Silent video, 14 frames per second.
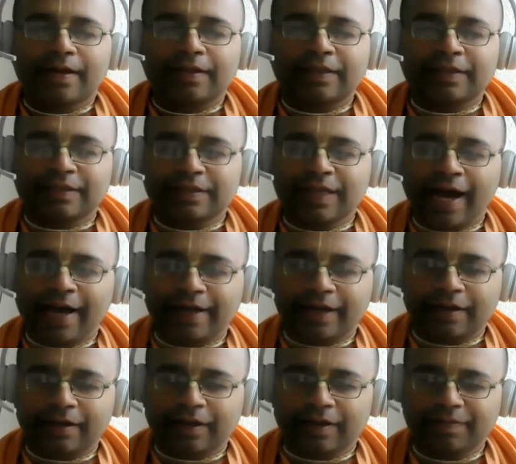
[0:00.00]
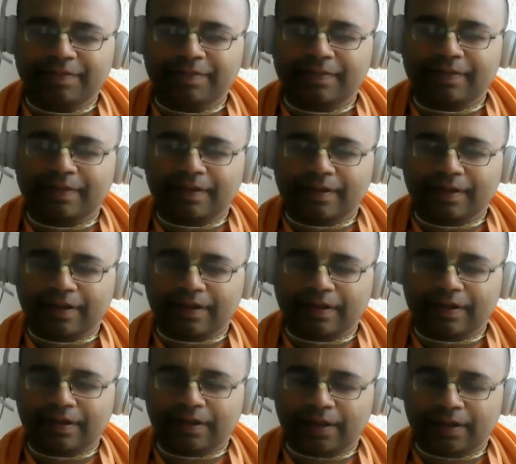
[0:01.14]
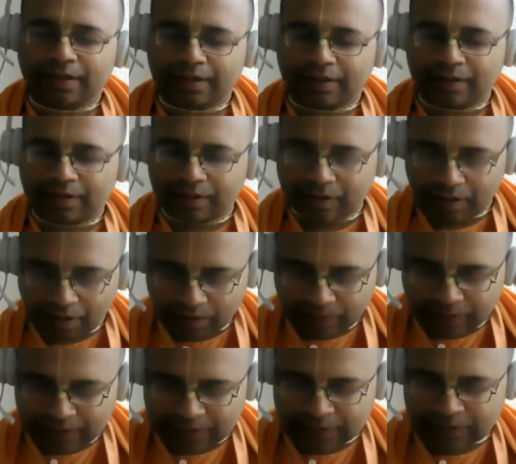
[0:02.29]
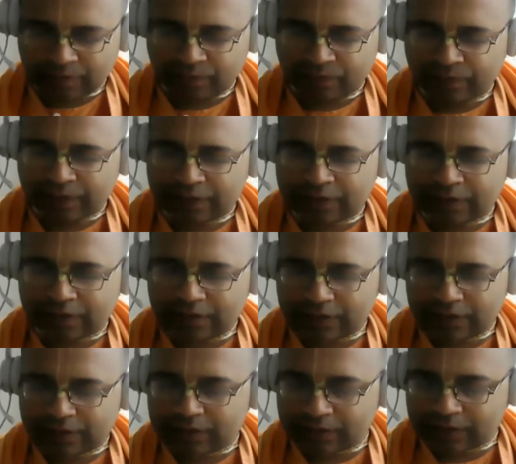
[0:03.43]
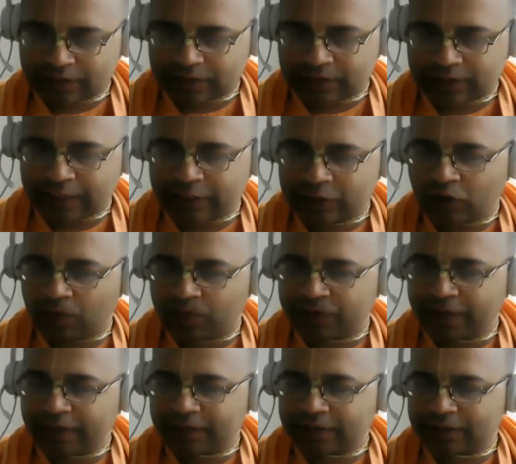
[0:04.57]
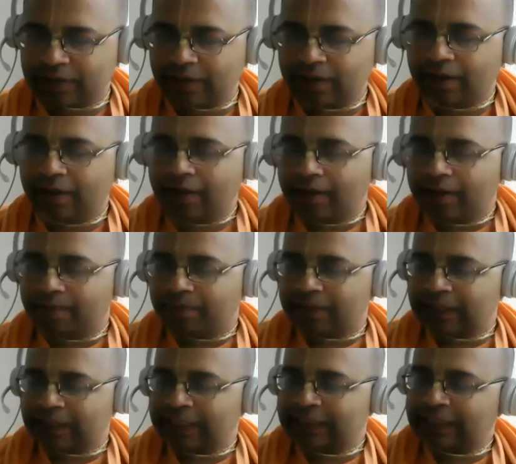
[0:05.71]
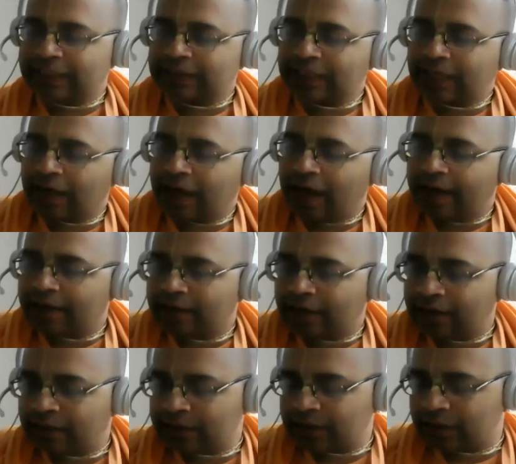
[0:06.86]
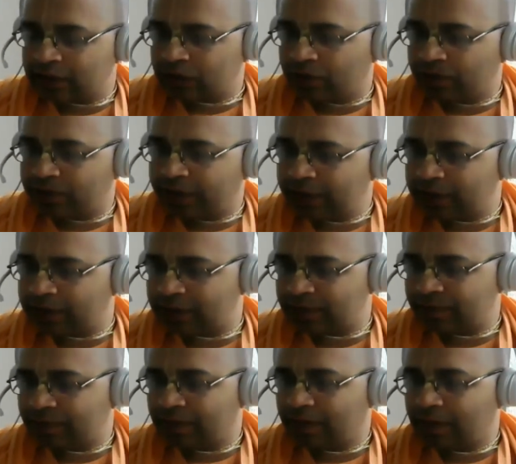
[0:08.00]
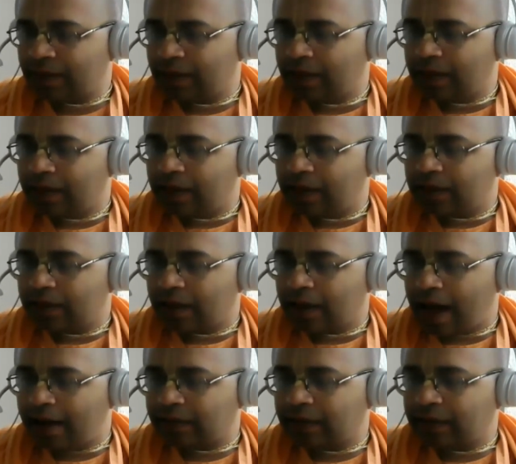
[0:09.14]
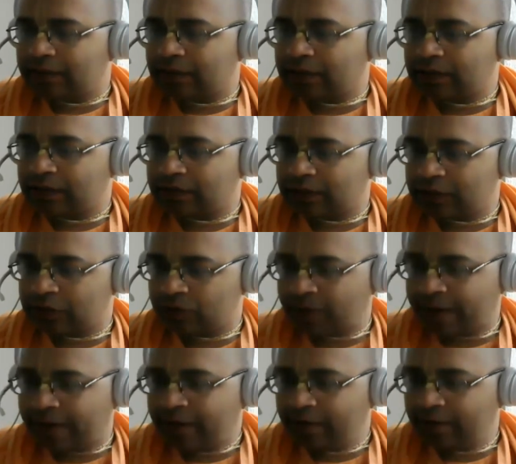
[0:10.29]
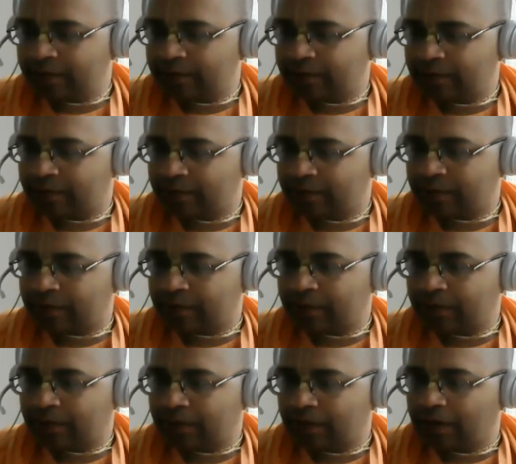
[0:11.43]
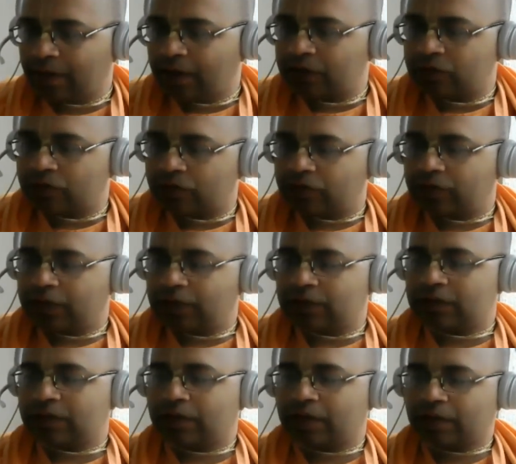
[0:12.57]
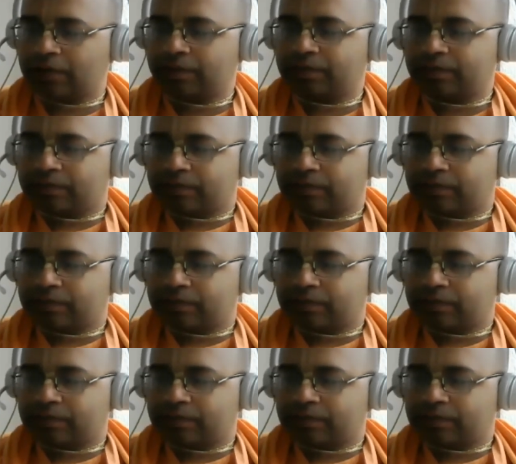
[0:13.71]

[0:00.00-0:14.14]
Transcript: this is the hierarchy uh, of the first is sense objects, but senses are higher than the sense objects higher than senses is mind. Hmm. So this uh,